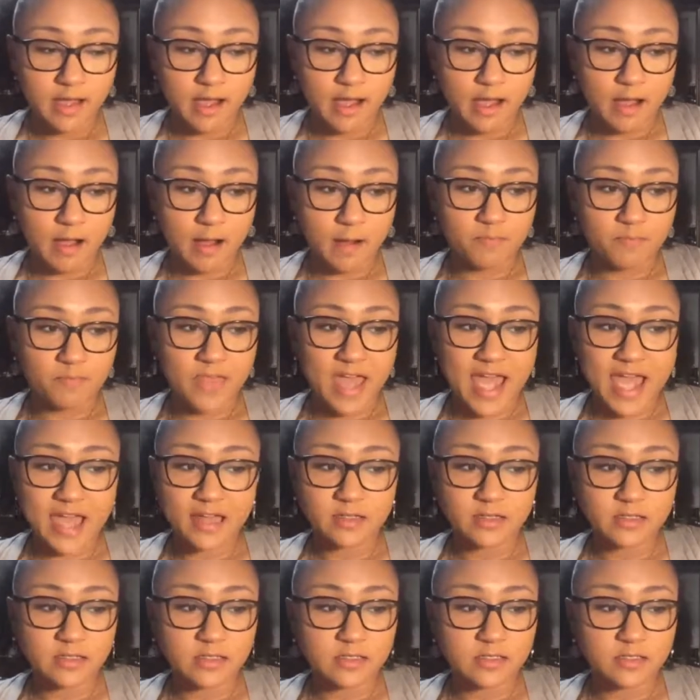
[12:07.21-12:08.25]

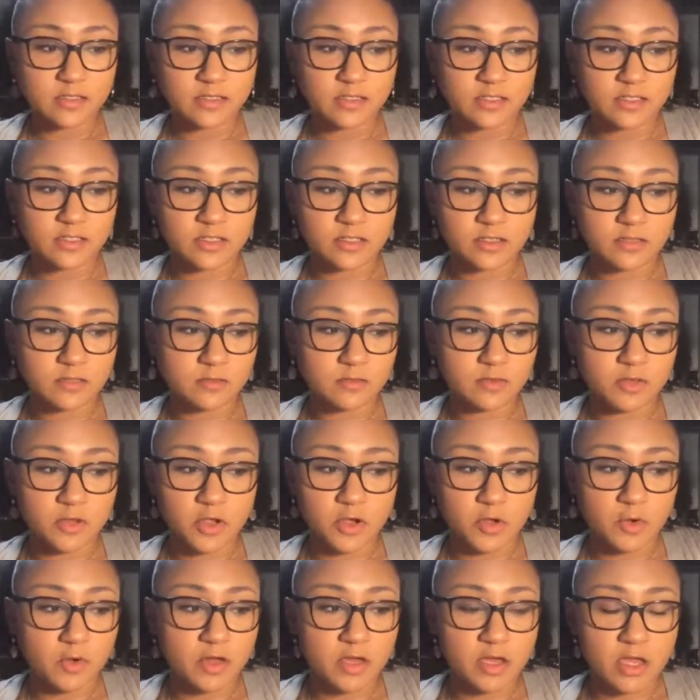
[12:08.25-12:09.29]
That is just,
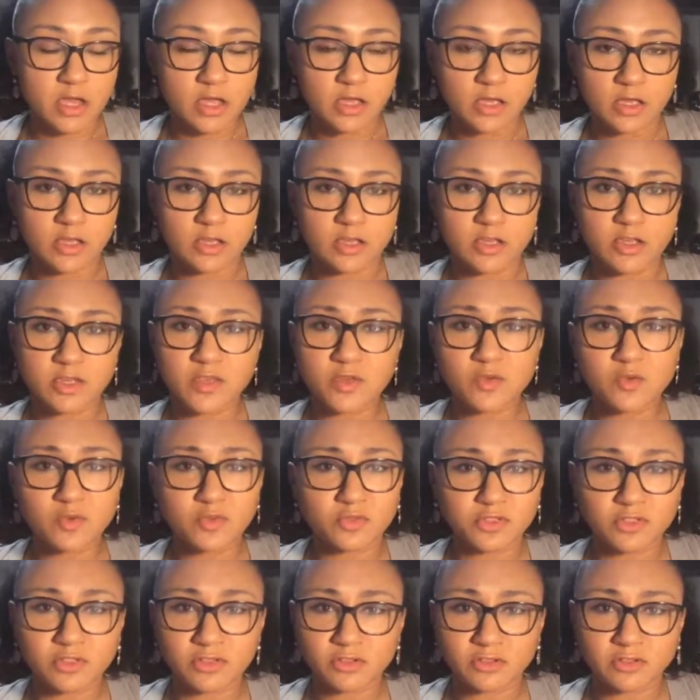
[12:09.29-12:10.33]
a
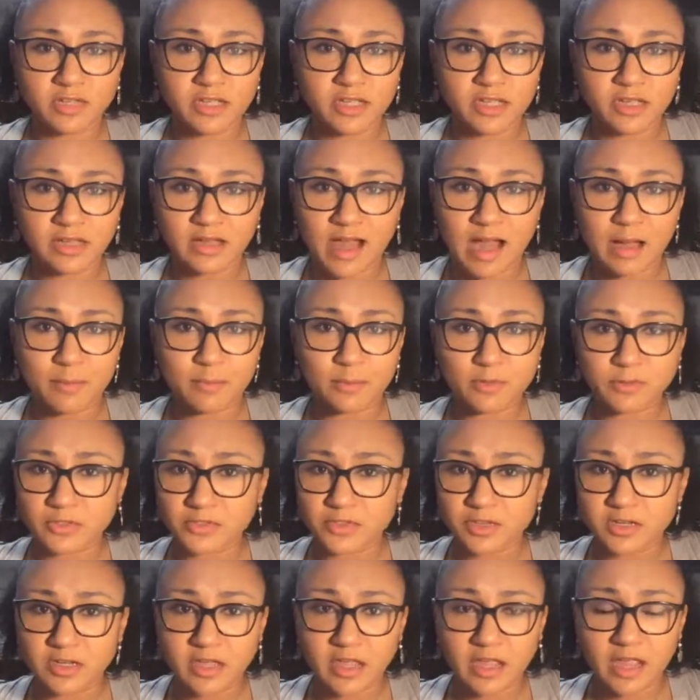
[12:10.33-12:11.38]
huge learning
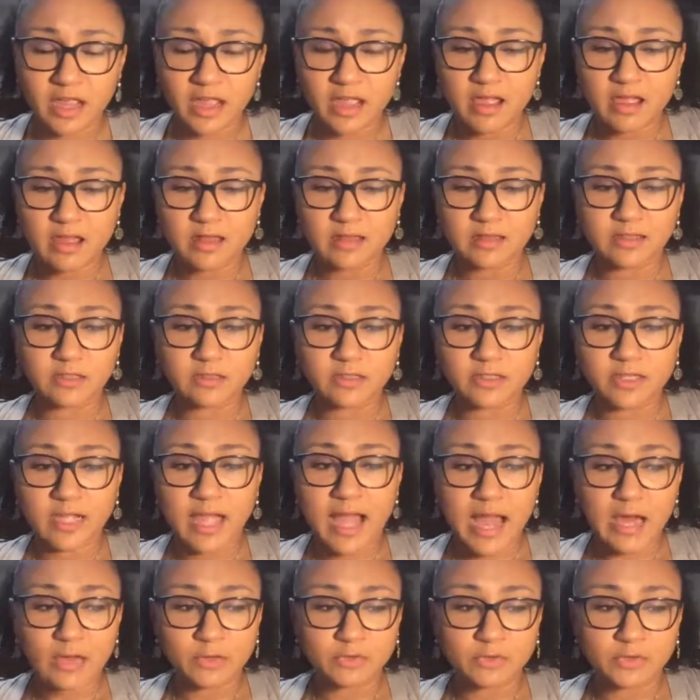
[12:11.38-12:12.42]
opportunity, learning
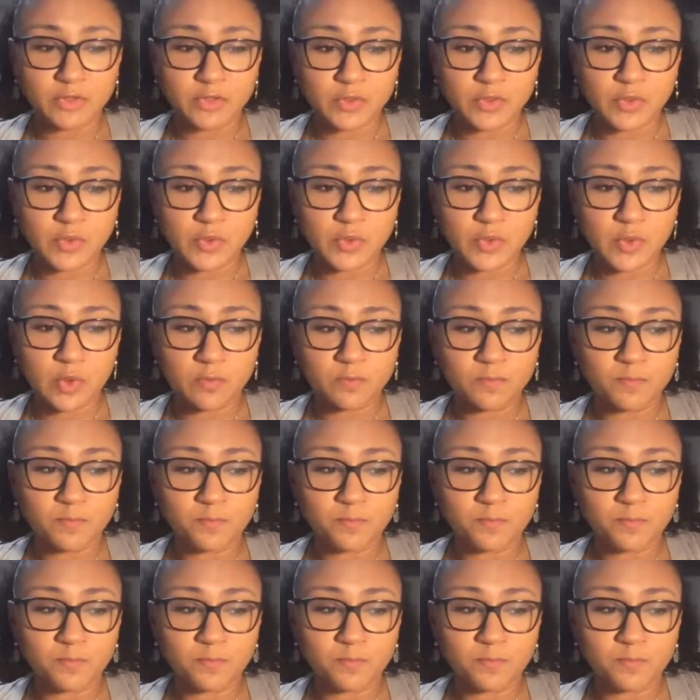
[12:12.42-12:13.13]
how to,